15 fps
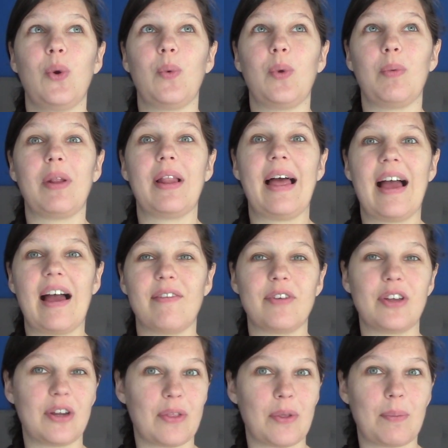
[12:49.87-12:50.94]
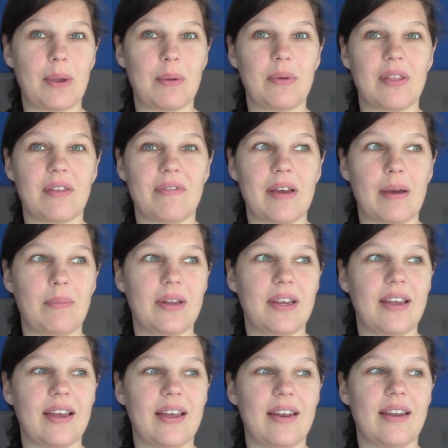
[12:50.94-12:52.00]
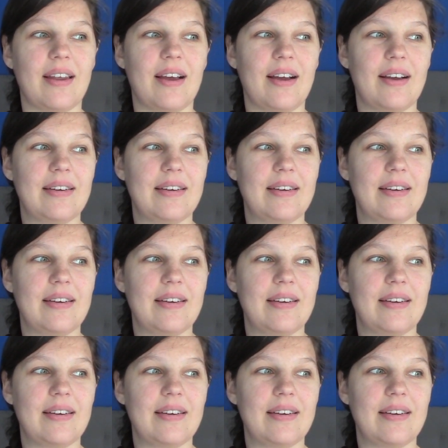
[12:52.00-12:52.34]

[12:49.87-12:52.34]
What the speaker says: we will have another baby in the family, and